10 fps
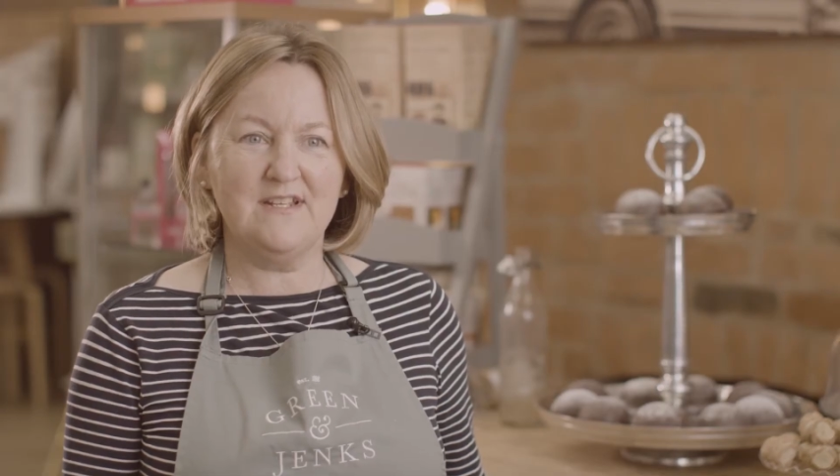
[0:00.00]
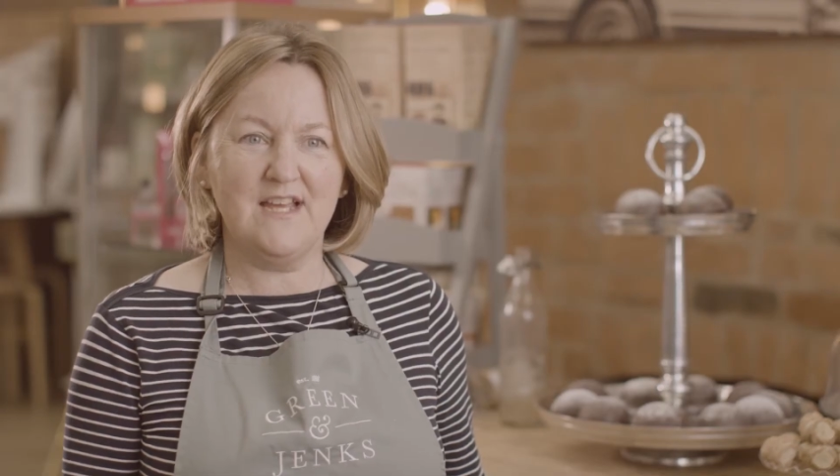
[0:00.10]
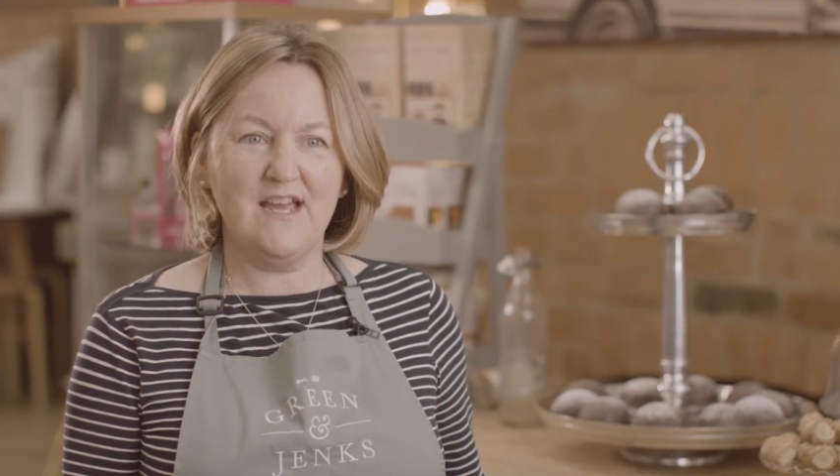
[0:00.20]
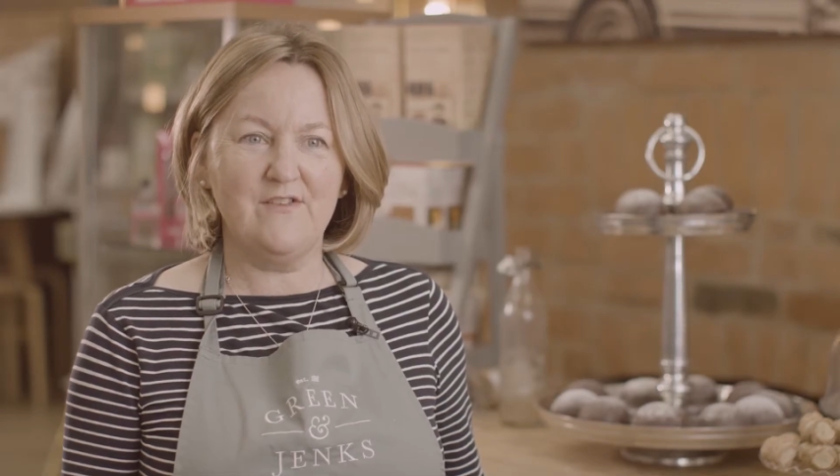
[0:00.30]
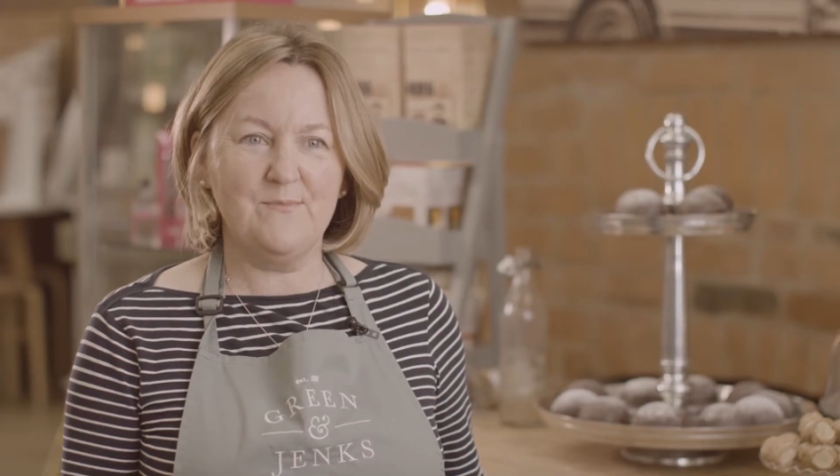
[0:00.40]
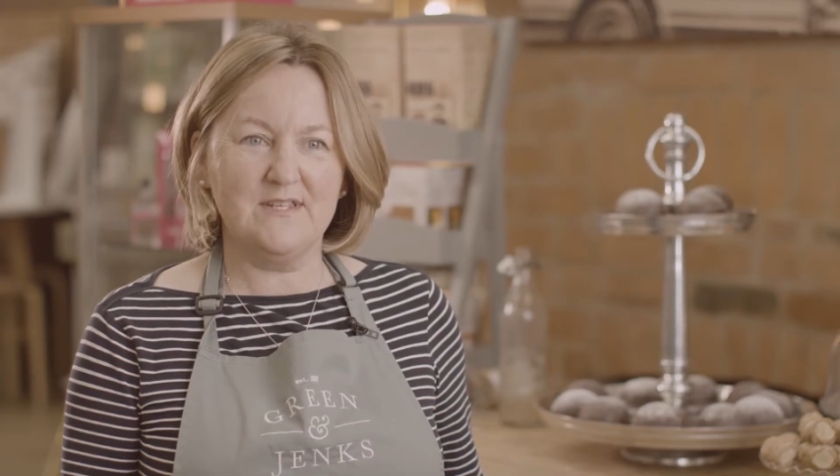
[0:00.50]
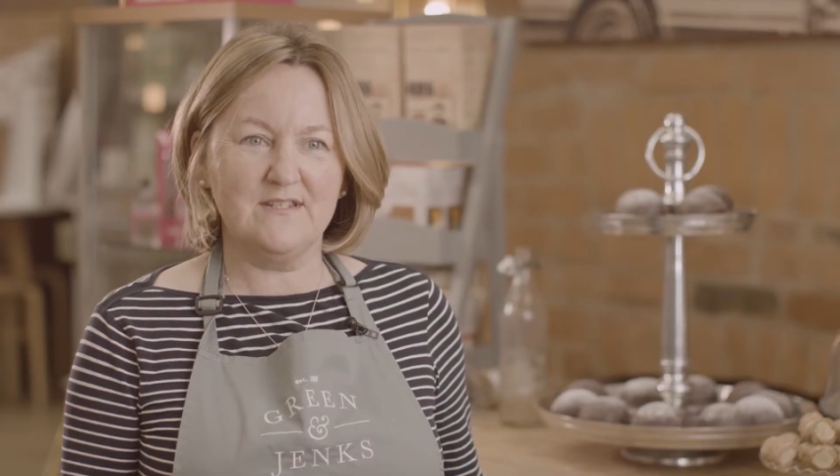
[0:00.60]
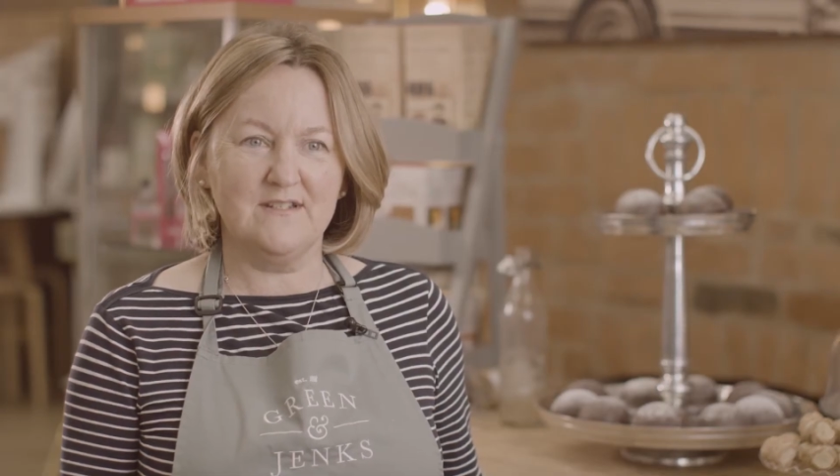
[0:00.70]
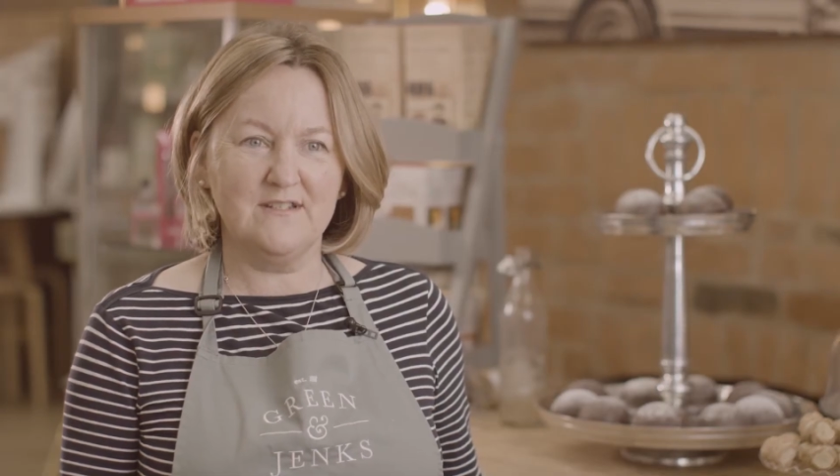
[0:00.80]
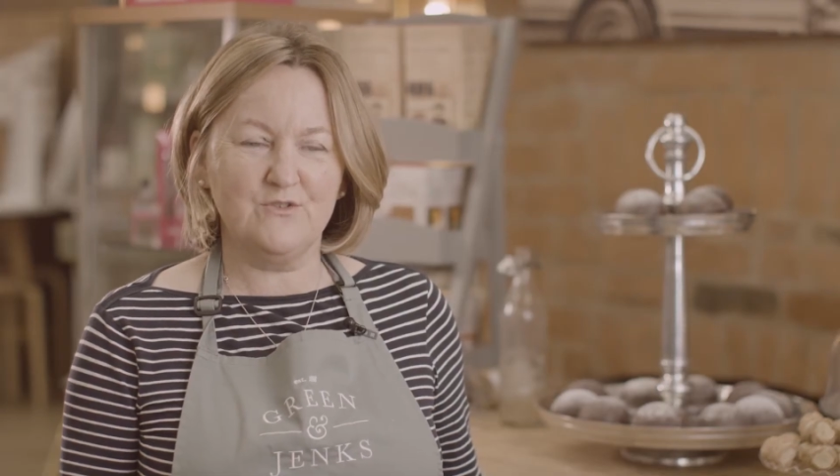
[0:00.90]
dairy
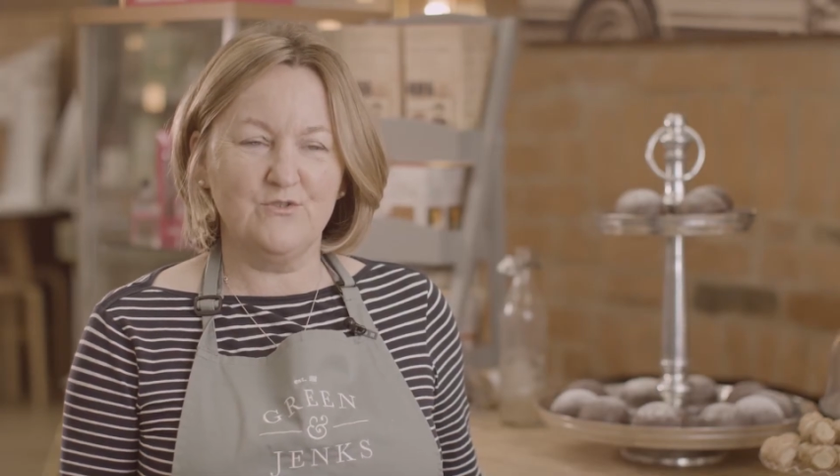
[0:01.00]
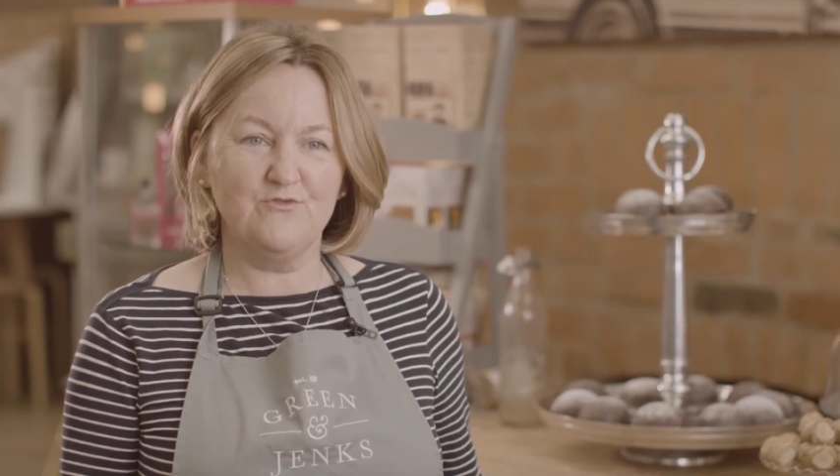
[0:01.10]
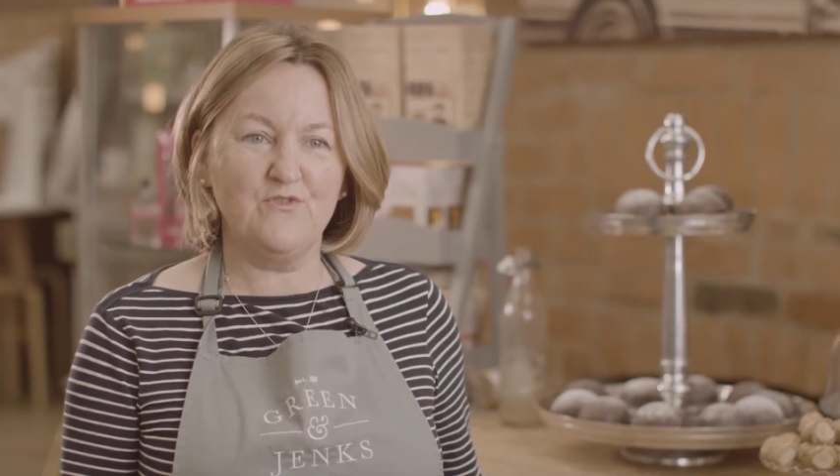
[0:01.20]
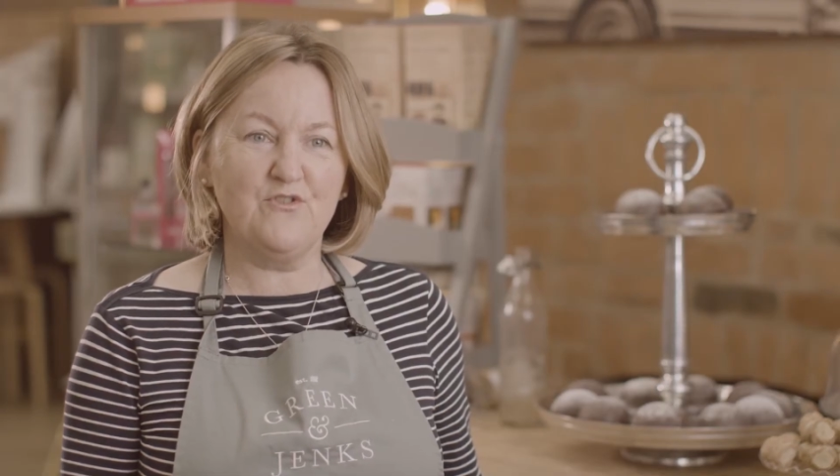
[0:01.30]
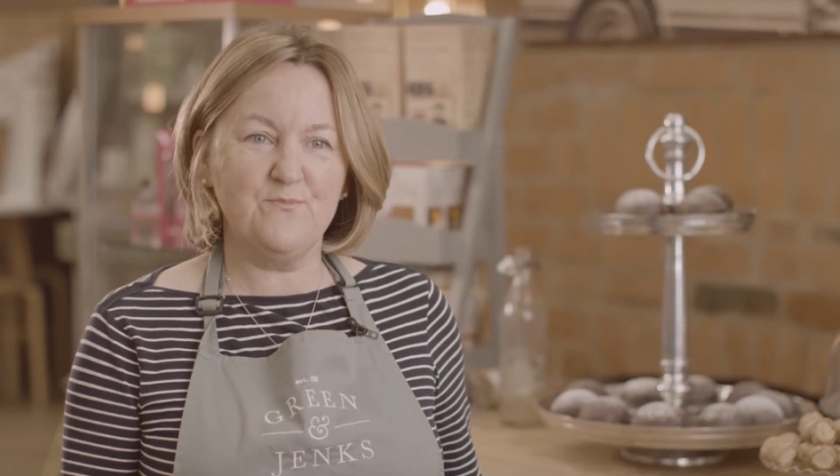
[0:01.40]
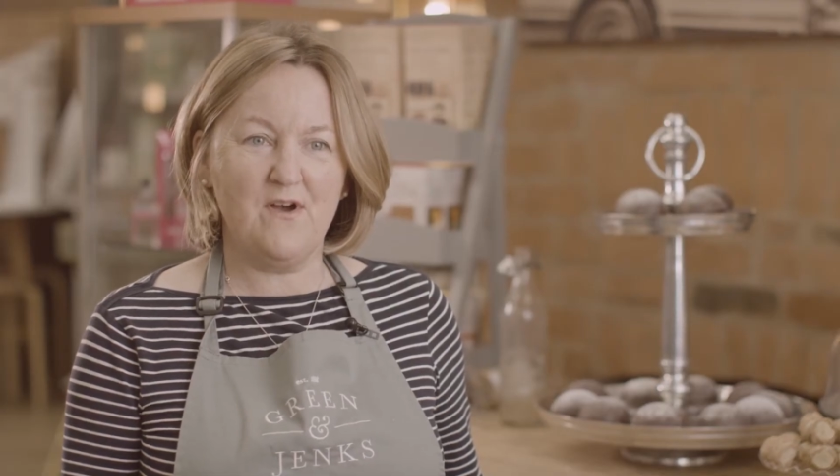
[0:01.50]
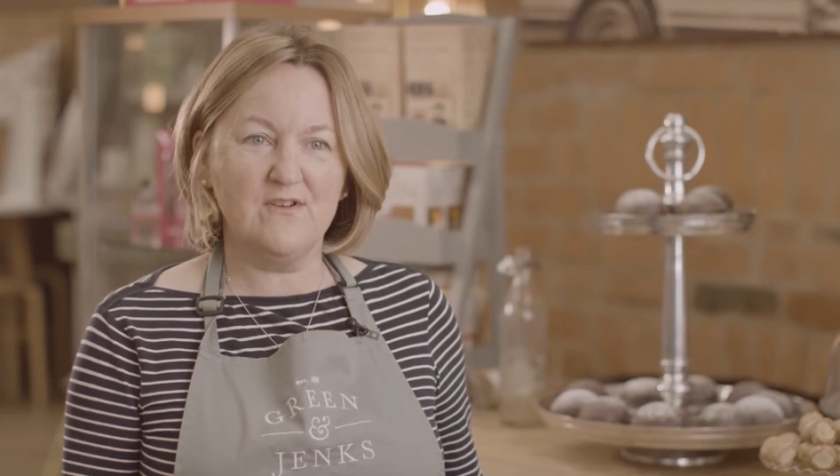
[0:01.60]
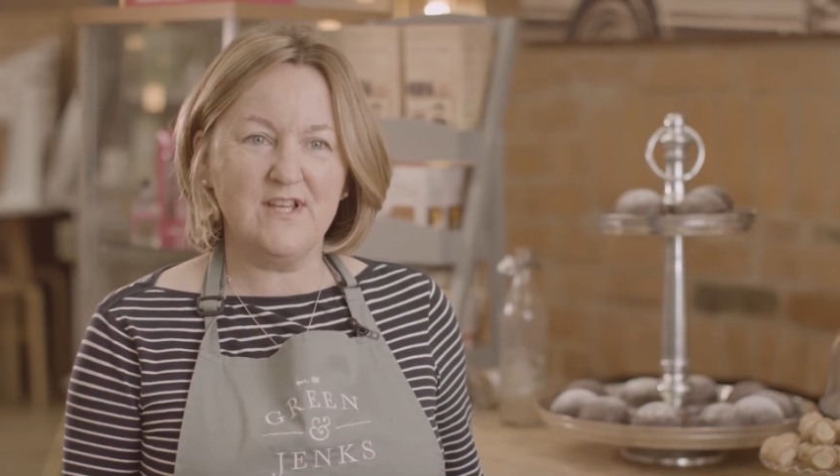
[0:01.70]
business called the Roth Park